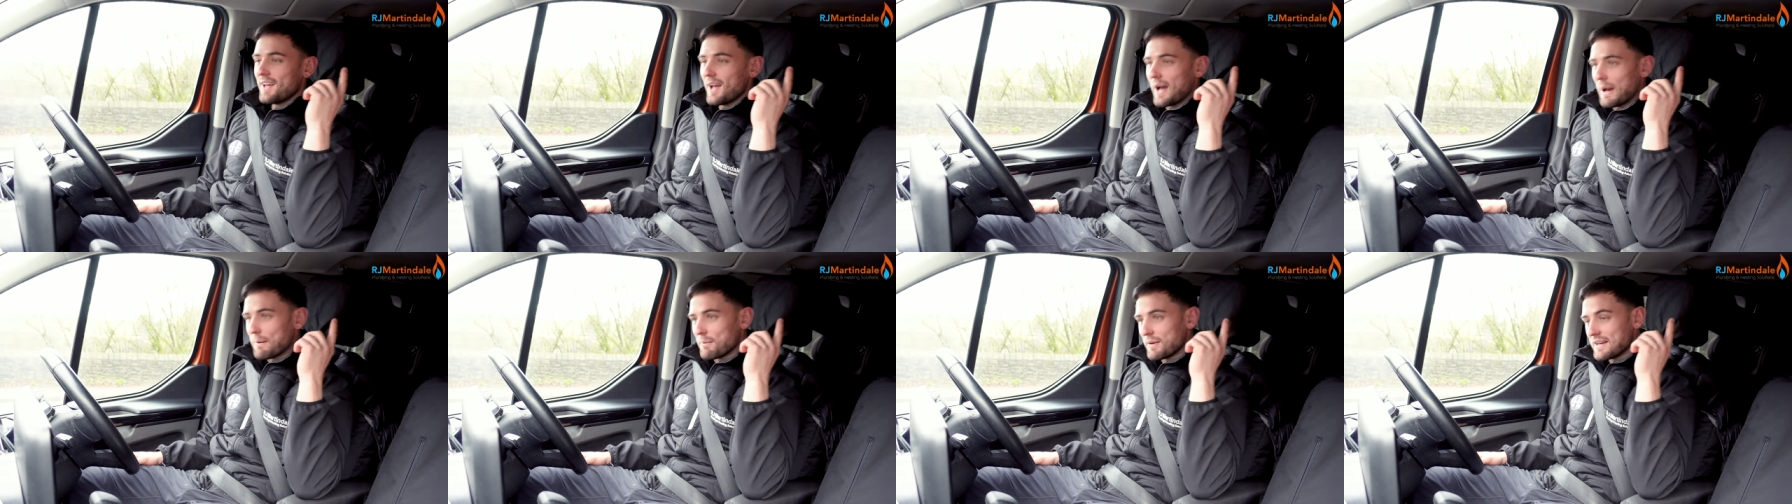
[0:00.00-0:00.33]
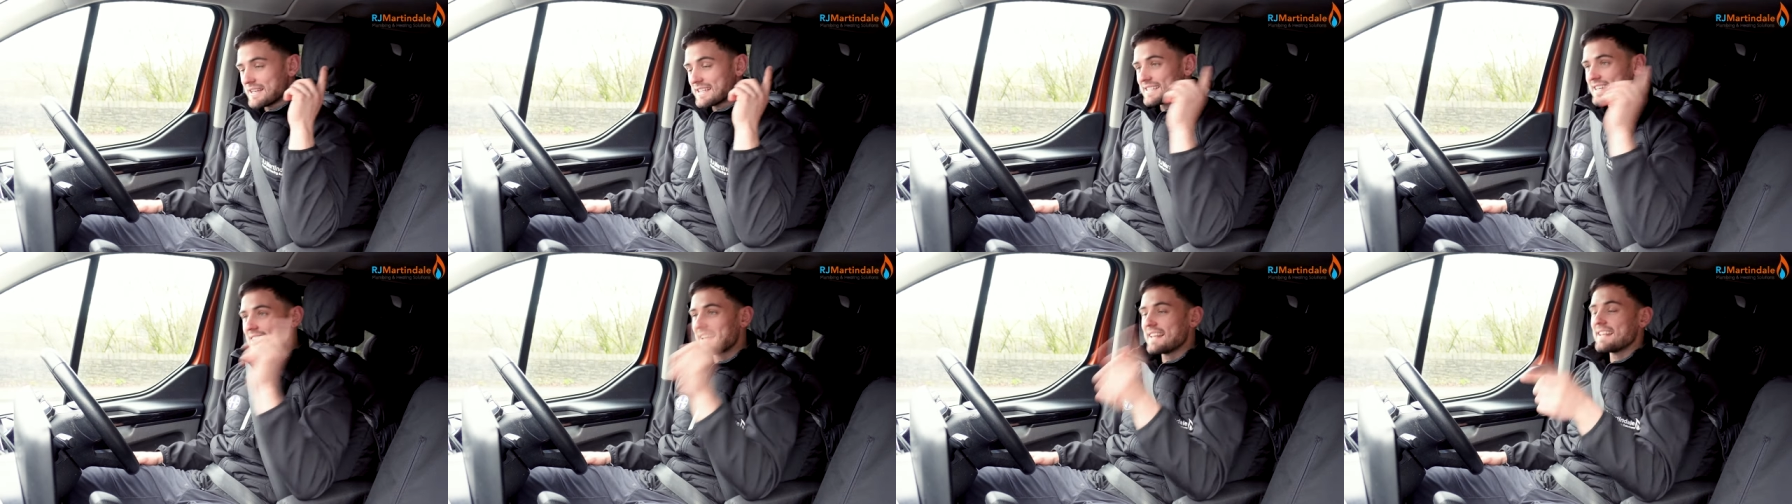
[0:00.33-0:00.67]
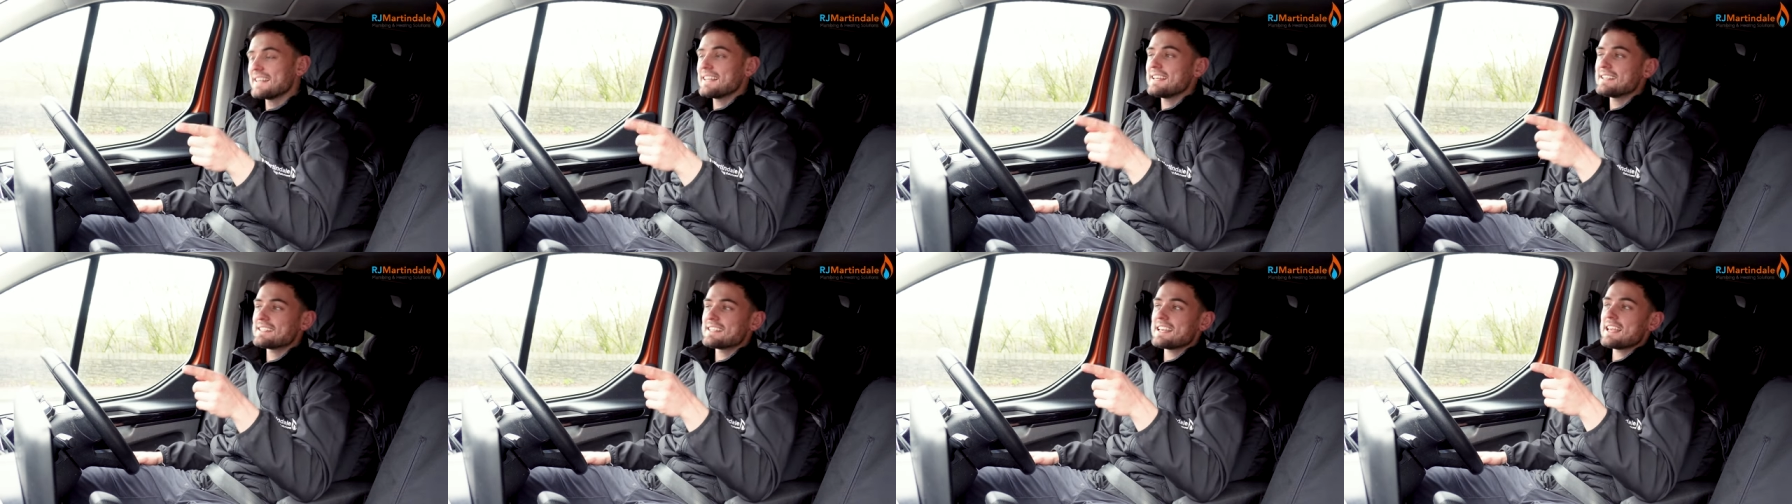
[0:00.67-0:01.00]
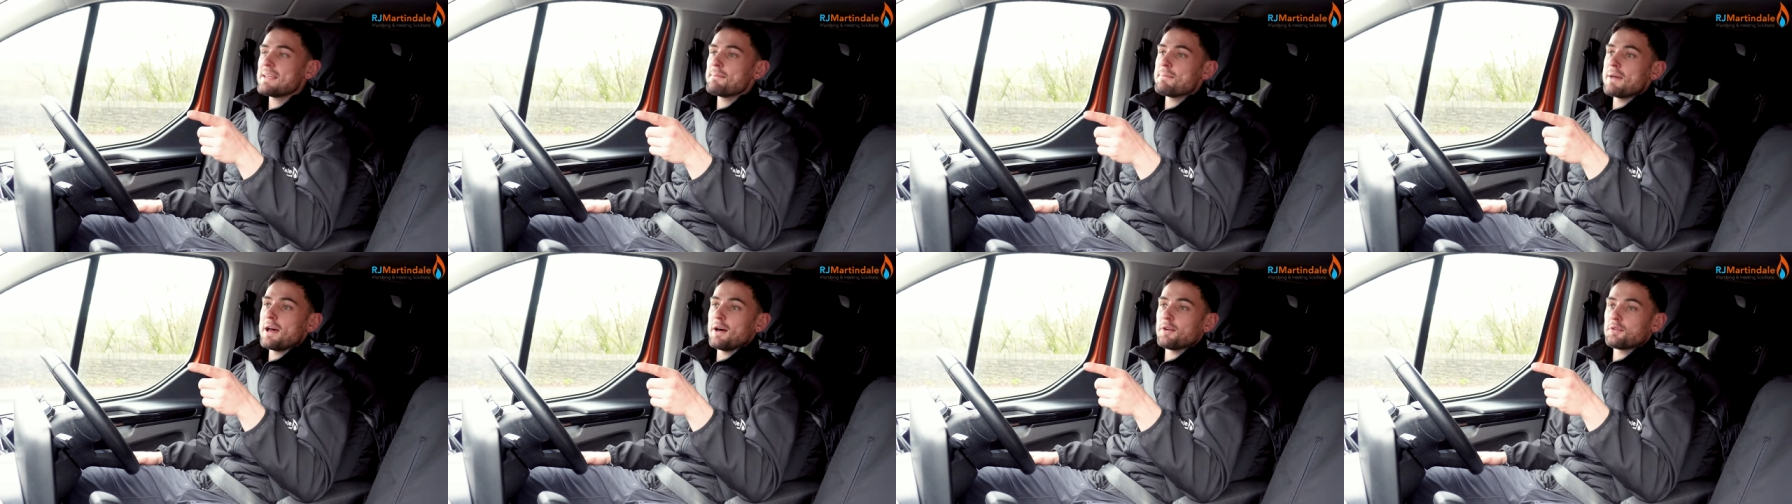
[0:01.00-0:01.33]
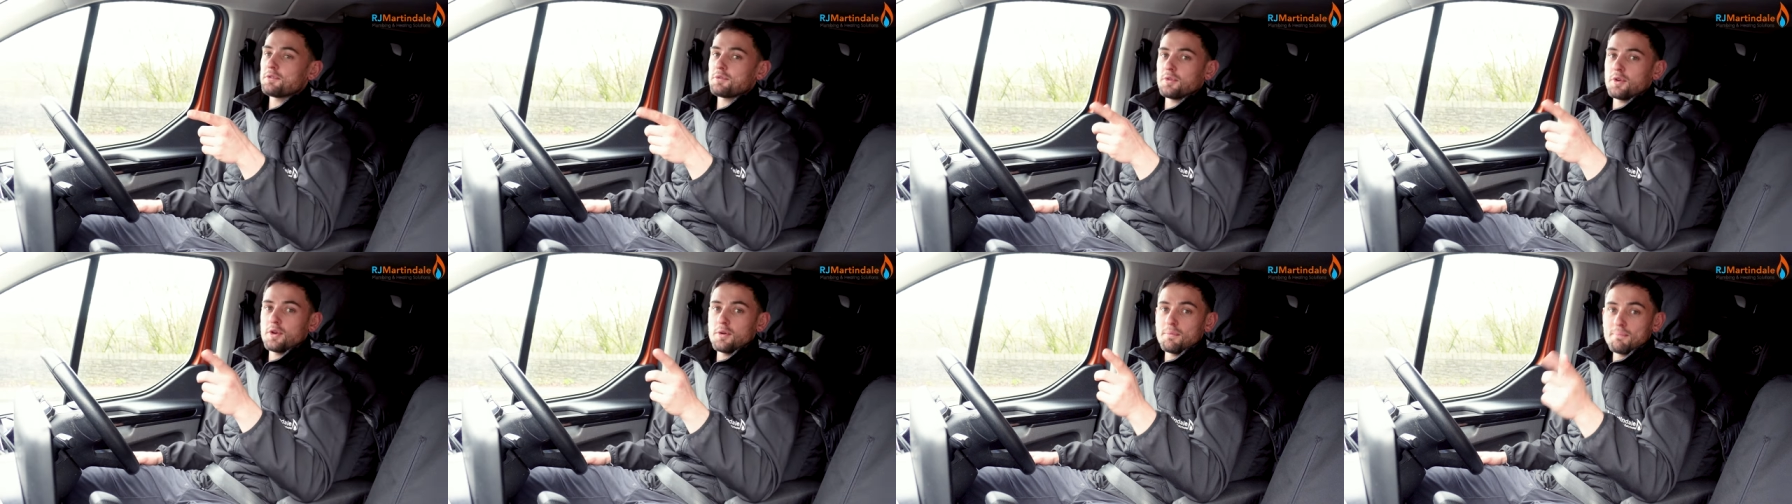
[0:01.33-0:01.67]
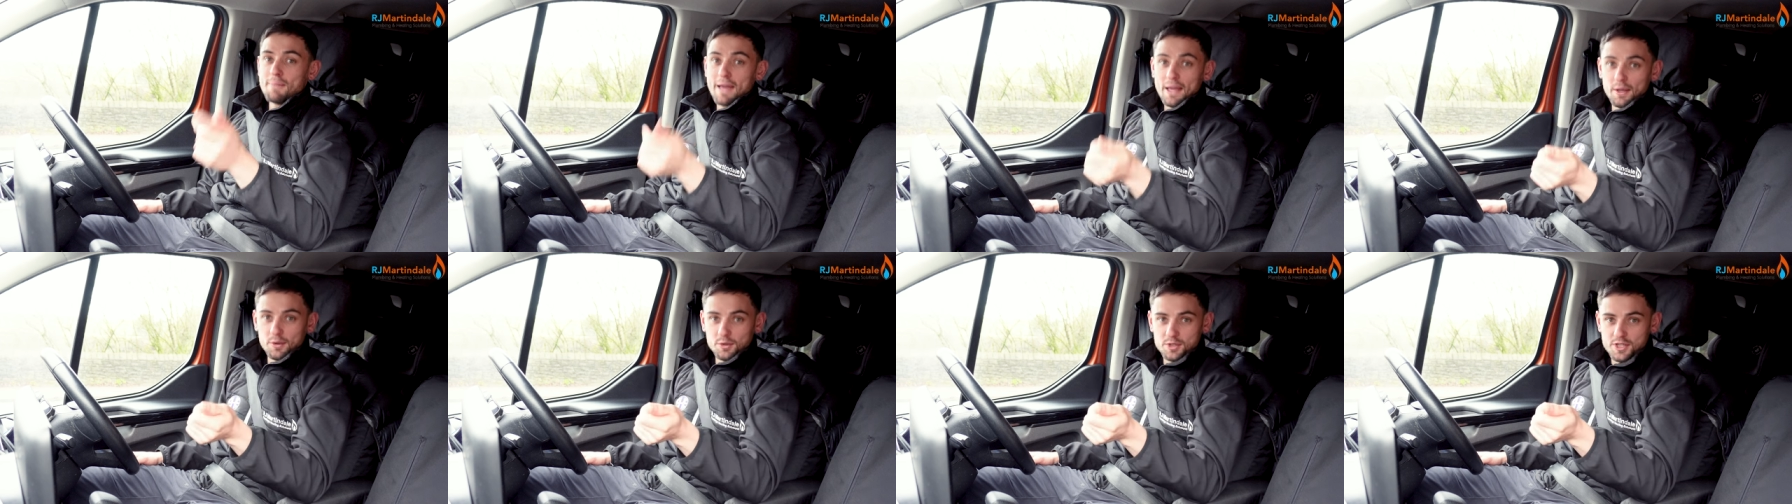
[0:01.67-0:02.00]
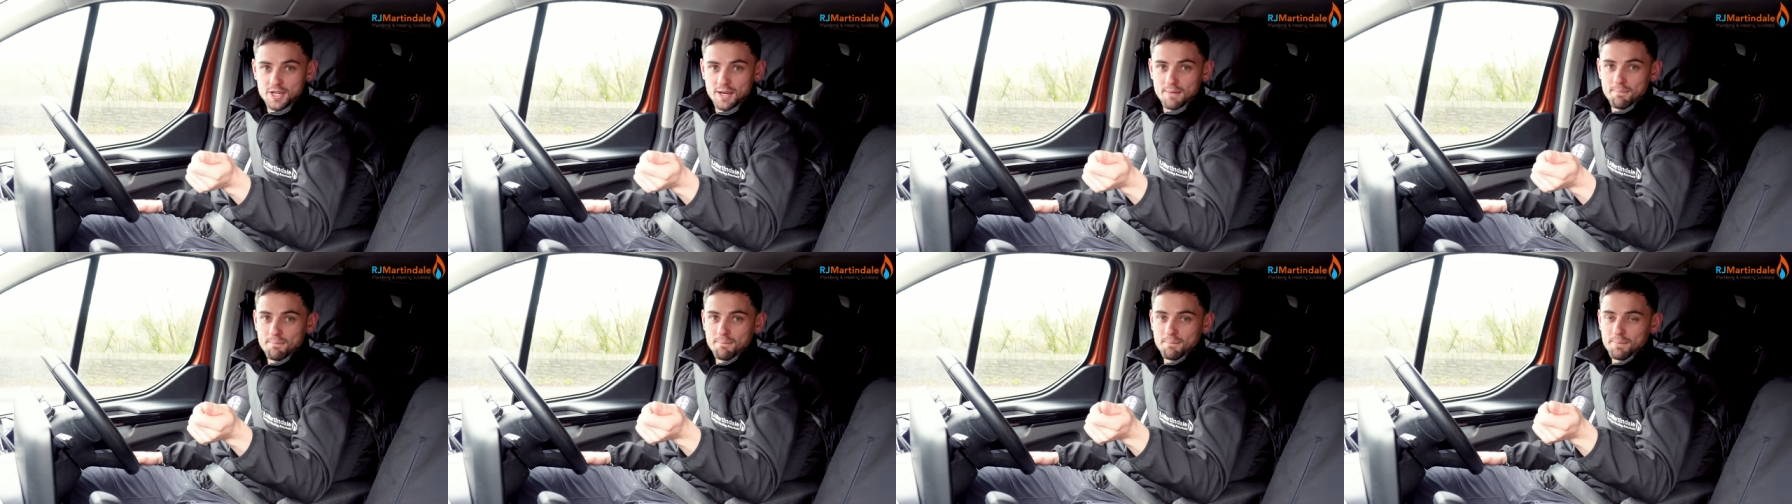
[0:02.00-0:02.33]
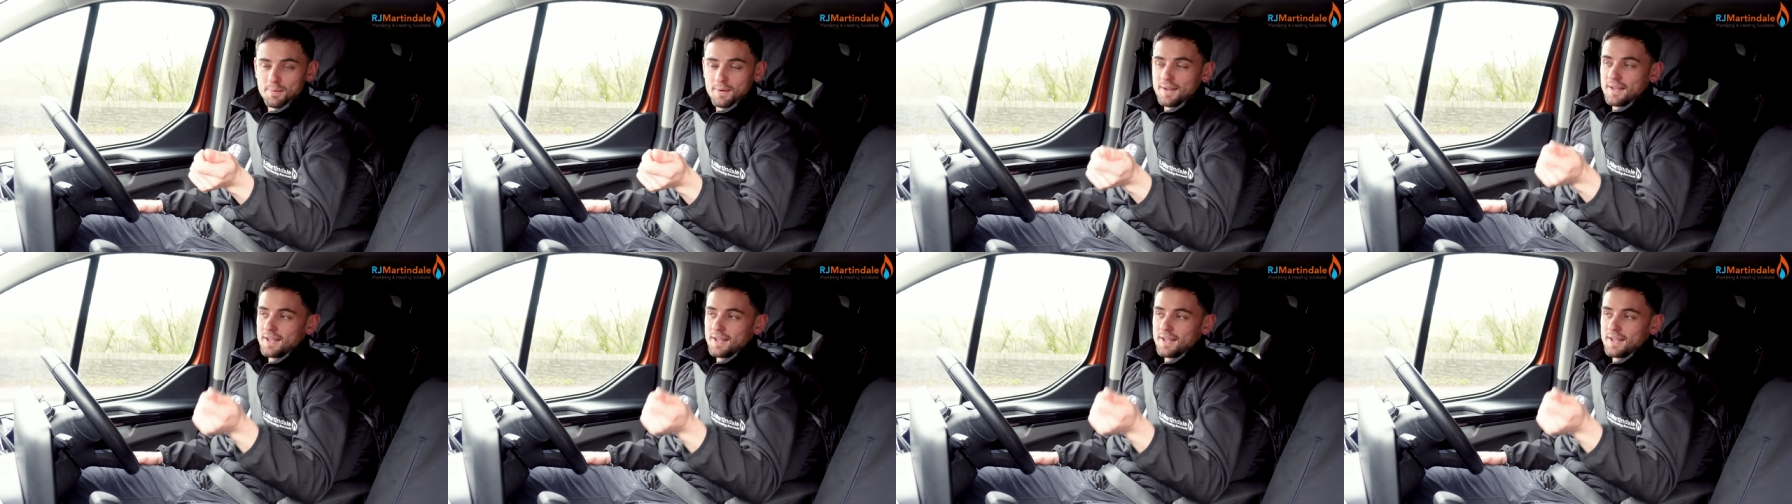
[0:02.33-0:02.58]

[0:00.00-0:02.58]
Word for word: and we sent this email through MailChimp